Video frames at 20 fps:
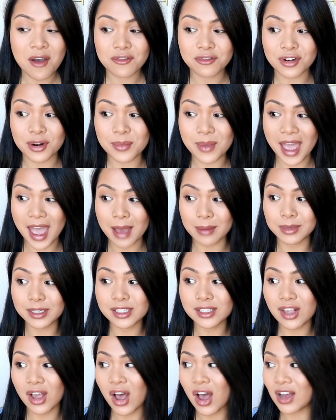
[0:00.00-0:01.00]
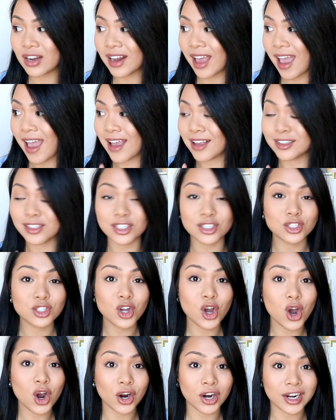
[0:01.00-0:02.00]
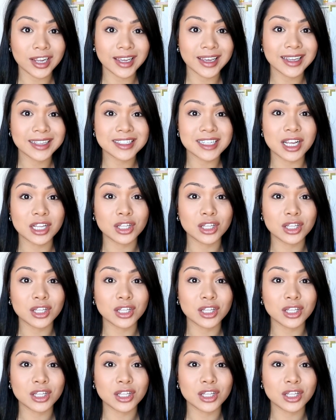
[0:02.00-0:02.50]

from Amazon and Target.